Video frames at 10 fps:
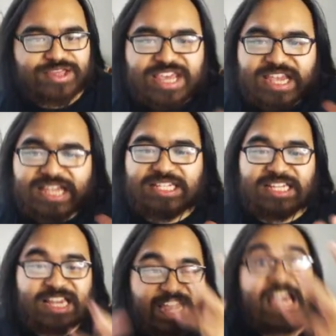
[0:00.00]

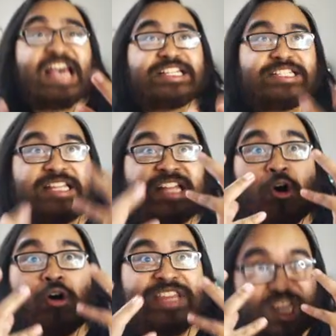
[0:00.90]
This has
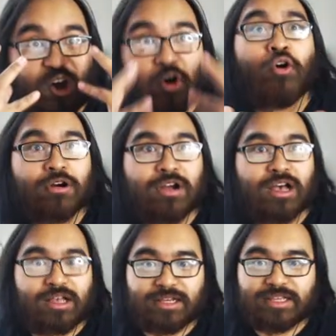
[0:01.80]
the
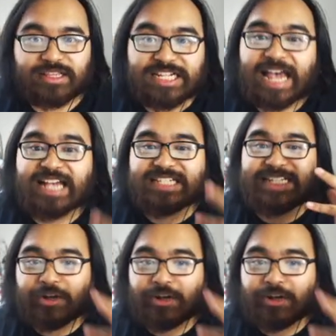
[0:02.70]
aura. This has the